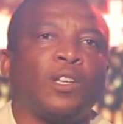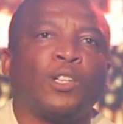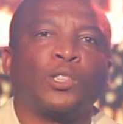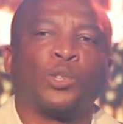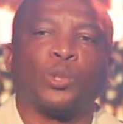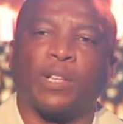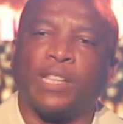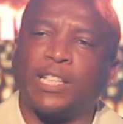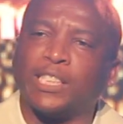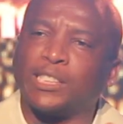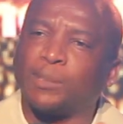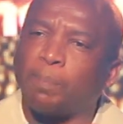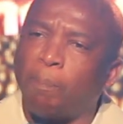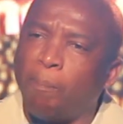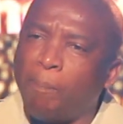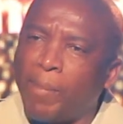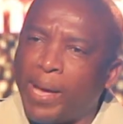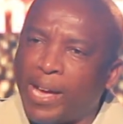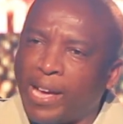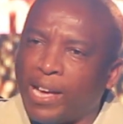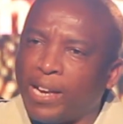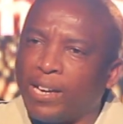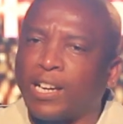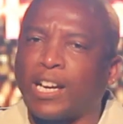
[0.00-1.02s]
So this
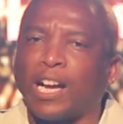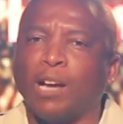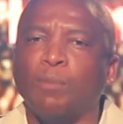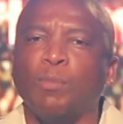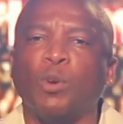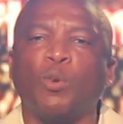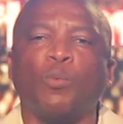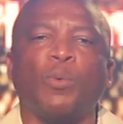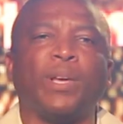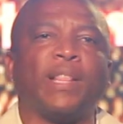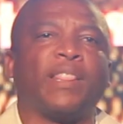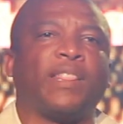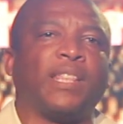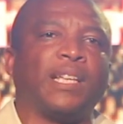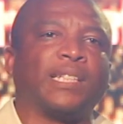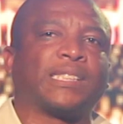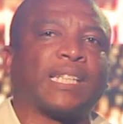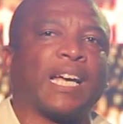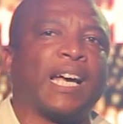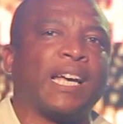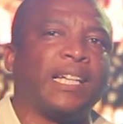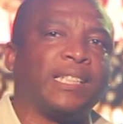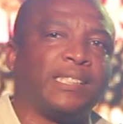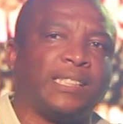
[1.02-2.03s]
man coming with
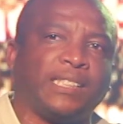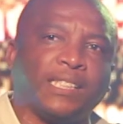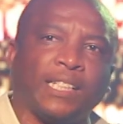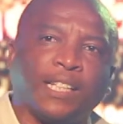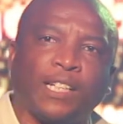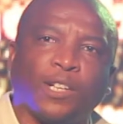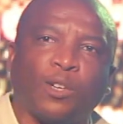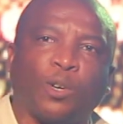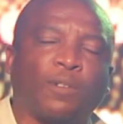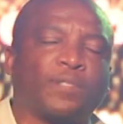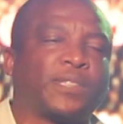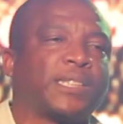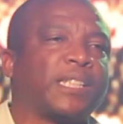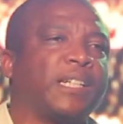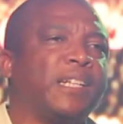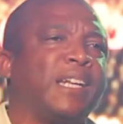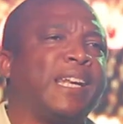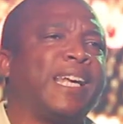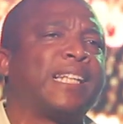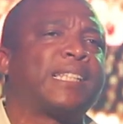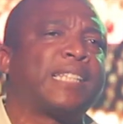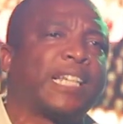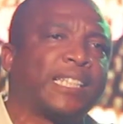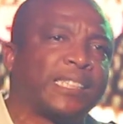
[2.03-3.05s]
this idea of
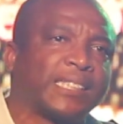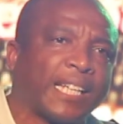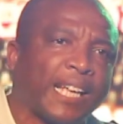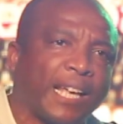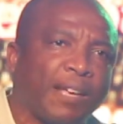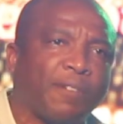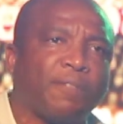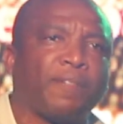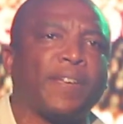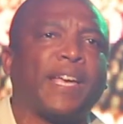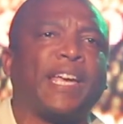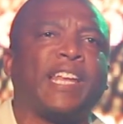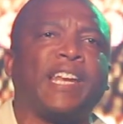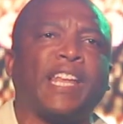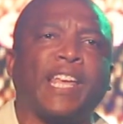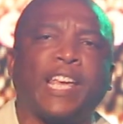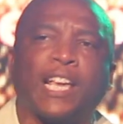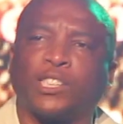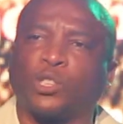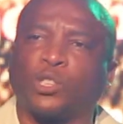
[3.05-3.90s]
saying, let us have an